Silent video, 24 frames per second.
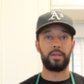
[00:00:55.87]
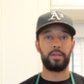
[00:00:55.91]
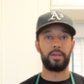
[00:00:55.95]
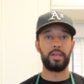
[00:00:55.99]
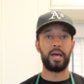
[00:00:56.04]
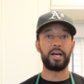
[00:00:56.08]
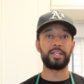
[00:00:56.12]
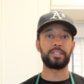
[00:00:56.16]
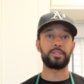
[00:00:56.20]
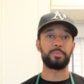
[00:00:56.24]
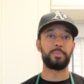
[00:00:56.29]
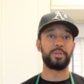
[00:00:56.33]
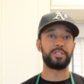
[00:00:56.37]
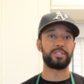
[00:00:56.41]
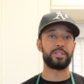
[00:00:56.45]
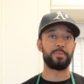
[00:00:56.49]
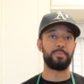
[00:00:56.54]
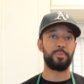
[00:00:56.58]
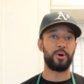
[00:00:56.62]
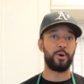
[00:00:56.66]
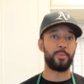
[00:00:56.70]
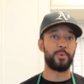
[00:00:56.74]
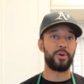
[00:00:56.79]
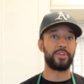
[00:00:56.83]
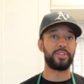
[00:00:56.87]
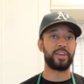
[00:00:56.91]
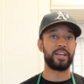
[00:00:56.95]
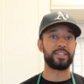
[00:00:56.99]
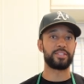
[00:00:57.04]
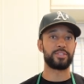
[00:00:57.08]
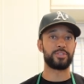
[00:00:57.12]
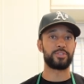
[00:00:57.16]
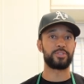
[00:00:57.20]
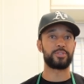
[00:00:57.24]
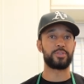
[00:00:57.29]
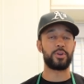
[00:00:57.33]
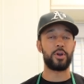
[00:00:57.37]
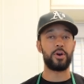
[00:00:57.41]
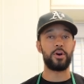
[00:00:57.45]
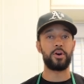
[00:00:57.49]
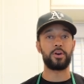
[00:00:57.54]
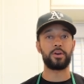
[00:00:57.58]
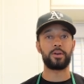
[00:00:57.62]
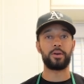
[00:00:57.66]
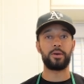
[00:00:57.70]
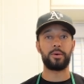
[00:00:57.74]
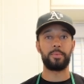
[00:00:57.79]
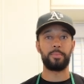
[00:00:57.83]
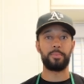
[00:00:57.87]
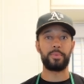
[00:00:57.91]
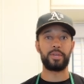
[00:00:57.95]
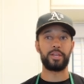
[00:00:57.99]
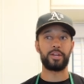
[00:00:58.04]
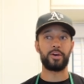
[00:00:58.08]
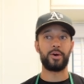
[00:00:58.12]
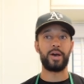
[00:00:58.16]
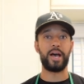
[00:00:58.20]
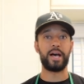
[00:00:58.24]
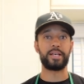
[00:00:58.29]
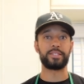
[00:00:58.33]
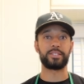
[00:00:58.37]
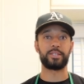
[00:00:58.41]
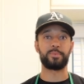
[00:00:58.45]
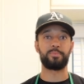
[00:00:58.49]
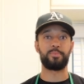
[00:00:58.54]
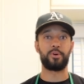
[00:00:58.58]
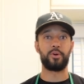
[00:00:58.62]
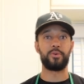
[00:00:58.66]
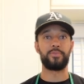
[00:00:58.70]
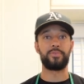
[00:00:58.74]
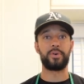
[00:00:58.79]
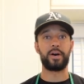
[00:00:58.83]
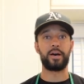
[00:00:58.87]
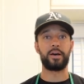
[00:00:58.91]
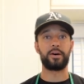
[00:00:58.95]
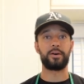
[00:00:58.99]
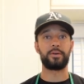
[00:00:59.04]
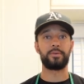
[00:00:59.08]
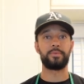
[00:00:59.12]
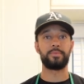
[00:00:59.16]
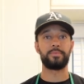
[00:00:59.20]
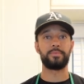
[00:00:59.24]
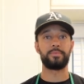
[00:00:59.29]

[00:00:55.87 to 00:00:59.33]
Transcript: Not to mention, bone broth has a strong amino acid profile.